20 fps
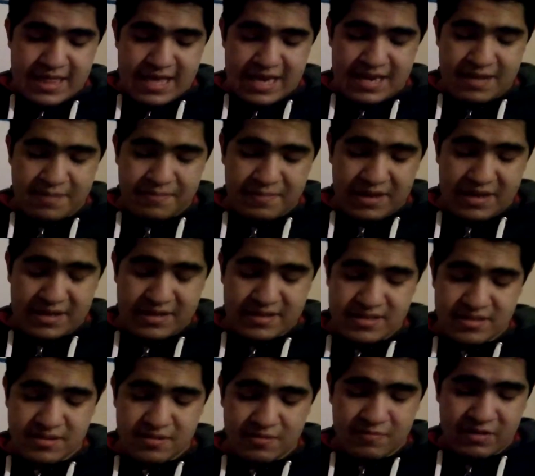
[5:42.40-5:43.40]
The
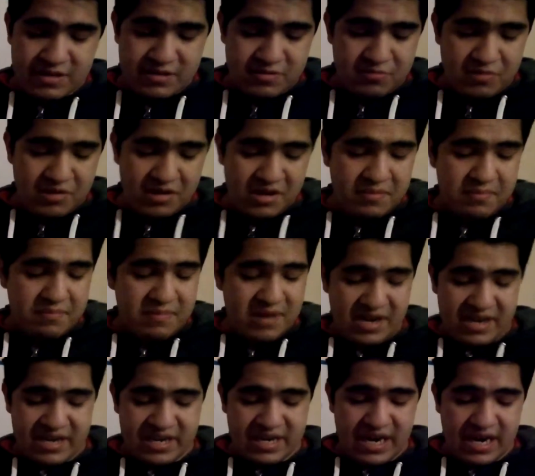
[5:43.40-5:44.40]
animals was working
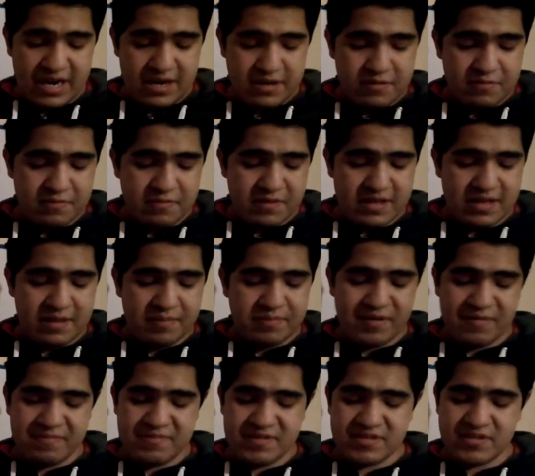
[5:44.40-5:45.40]
very hard with the
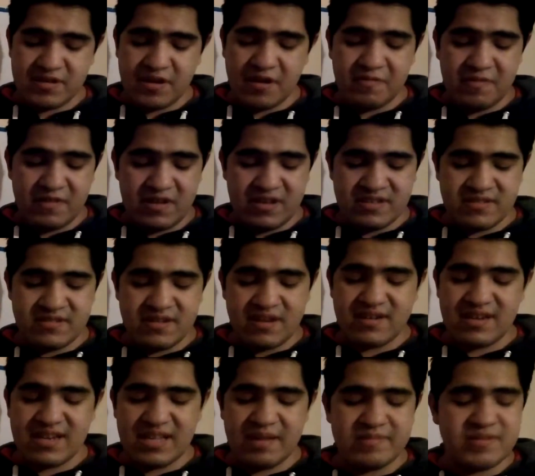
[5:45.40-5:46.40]
promise of
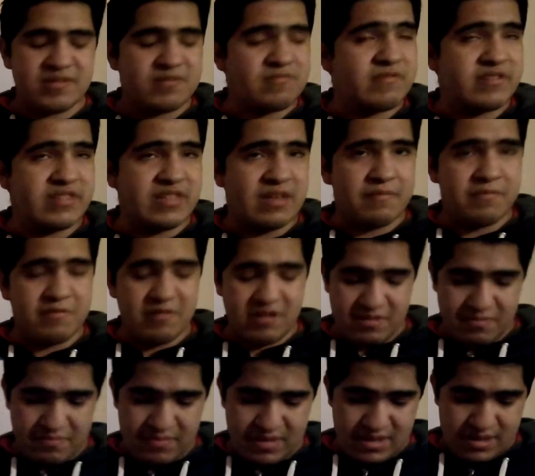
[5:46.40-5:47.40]
easier lives with the
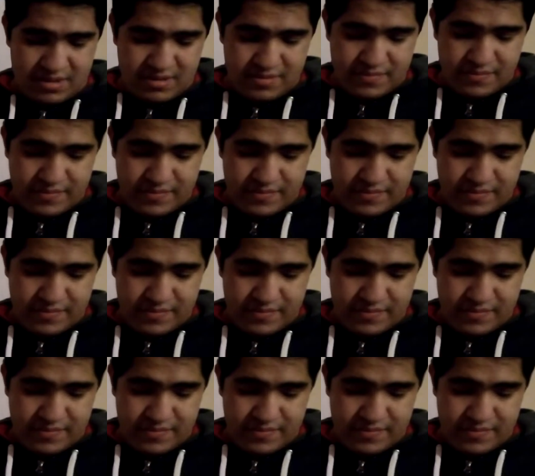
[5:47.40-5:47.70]
windmill.